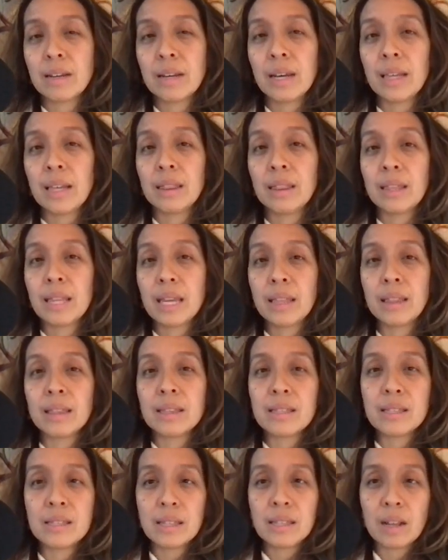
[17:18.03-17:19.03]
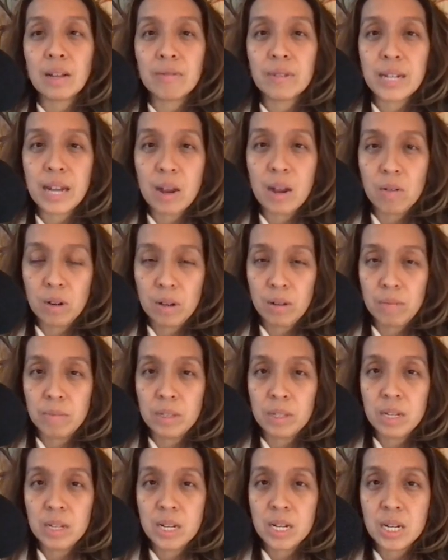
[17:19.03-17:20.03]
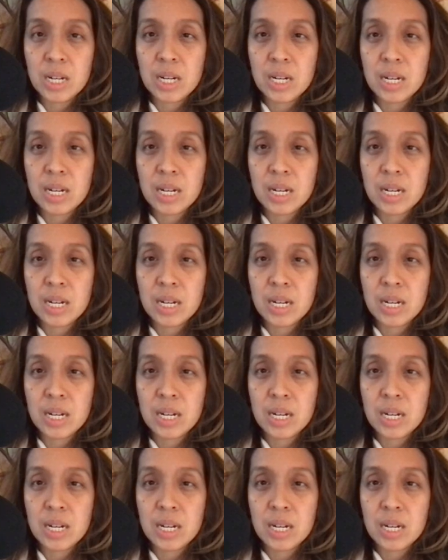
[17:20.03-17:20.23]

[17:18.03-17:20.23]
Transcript: and then the self doubt comes in.